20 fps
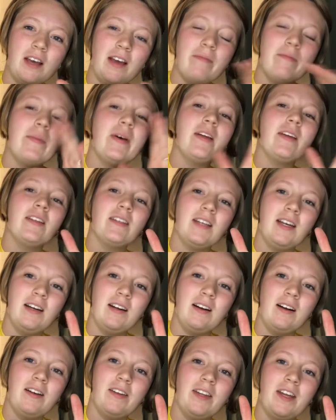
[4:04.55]
I've meditated
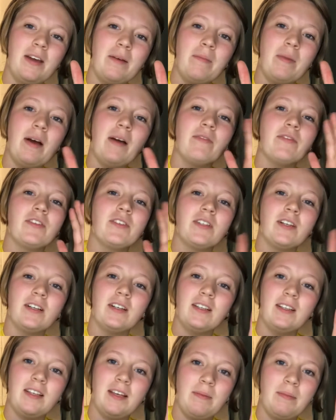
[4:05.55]
on them, I've
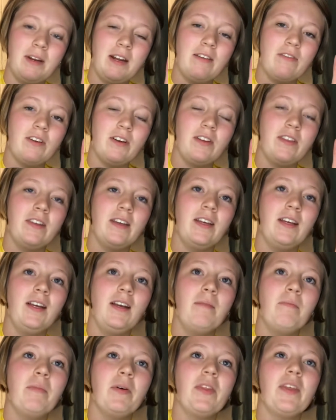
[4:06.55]
studied them and everything,
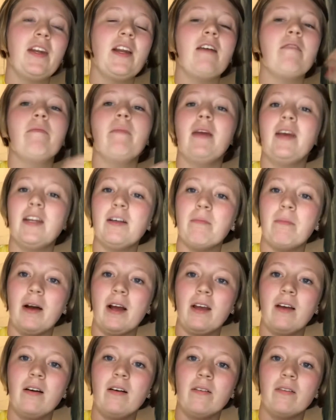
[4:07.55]
but then I've made it
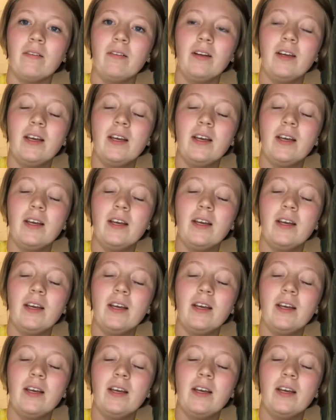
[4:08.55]
my own.